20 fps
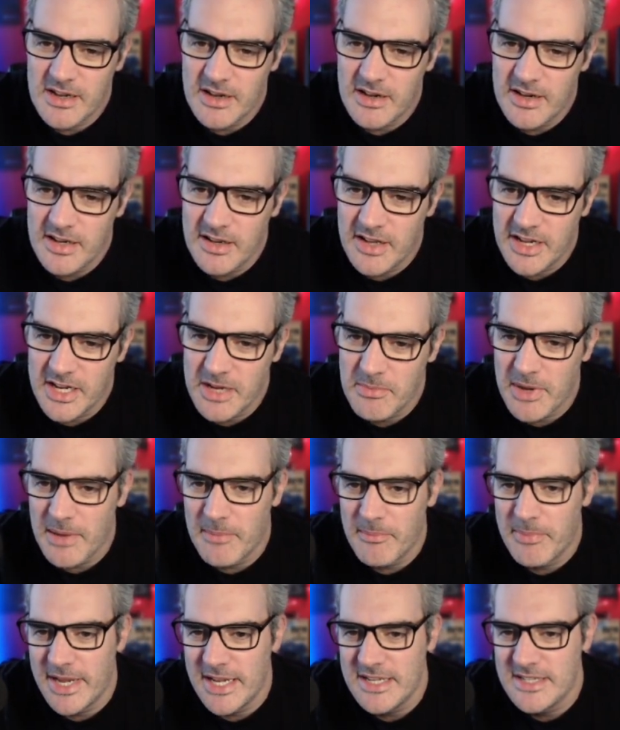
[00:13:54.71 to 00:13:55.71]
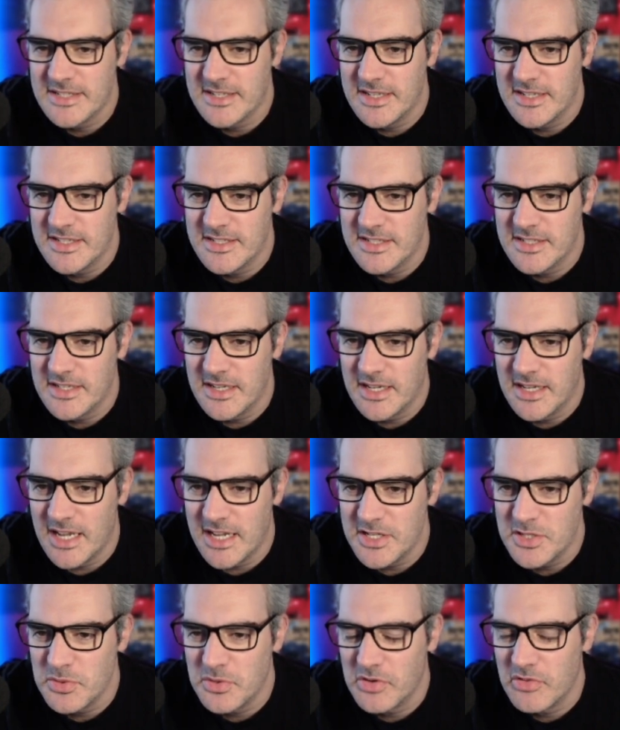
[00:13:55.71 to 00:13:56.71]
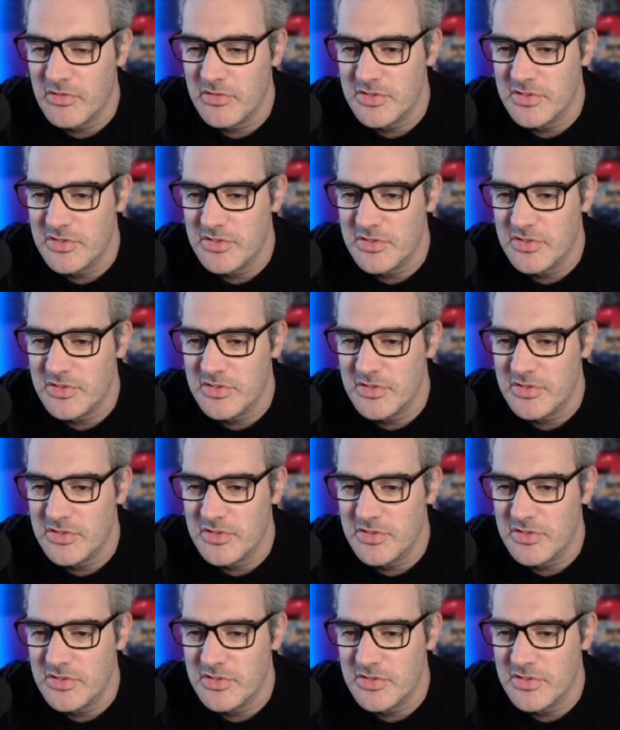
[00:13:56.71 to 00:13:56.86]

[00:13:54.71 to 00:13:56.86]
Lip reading: I like about Pacers and to a